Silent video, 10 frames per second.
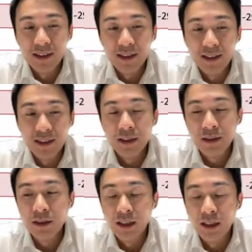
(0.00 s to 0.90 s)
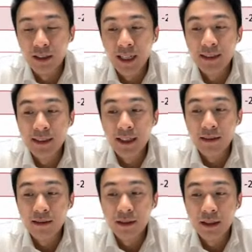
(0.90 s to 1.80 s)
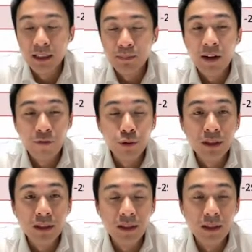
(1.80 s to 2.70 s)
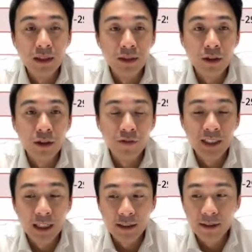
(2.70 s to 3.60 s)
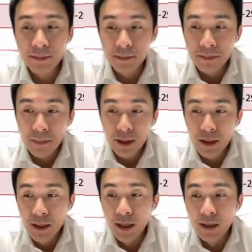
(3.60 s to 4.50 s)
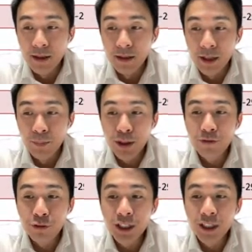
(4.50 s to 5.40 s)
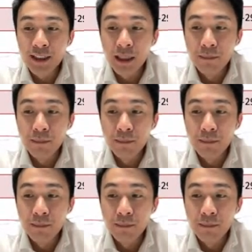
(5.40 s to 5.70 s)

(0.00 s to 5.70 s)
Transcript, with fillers: sectorialness, uh, the handset uh, smartphone uh, sort of sector. Uh, they reported full year earnings that